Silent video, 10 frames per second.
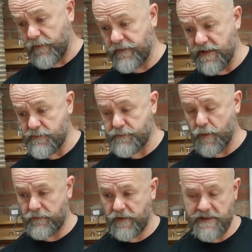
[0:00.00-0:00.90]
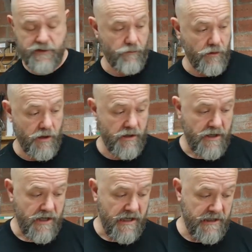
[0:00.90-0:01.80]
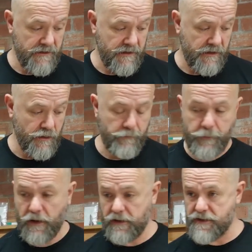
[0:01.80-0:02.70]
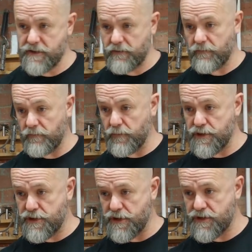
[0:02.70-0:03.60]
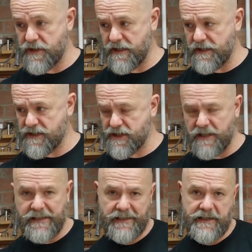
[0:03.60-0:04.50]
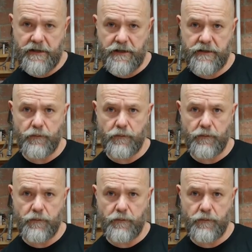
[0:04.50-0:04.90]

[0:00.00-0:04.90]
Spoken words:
your fence was perfectly square and your box was just slightly out,